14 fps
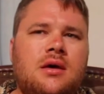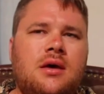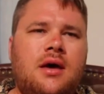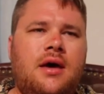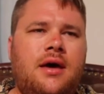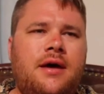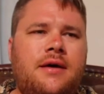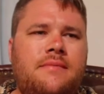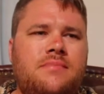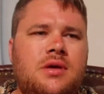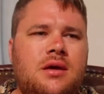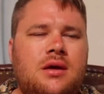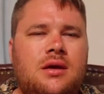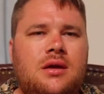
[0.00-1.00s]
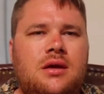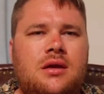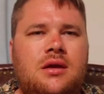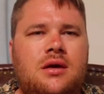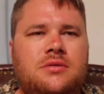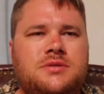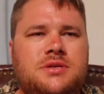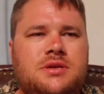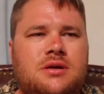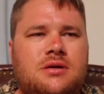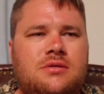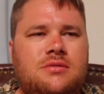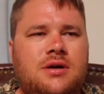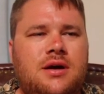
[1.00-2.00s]
You know,
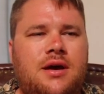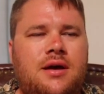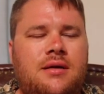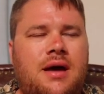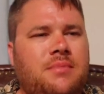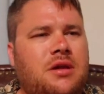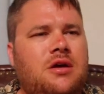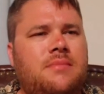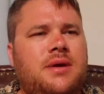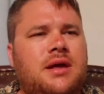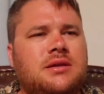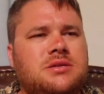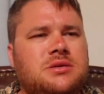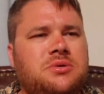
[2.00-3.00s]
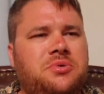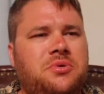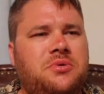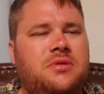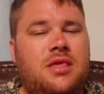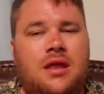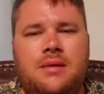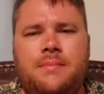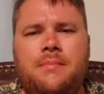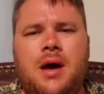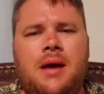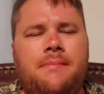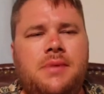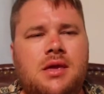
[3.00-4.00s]
so I'm a little bit concerned that it
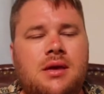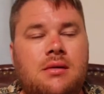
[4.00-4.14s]
might be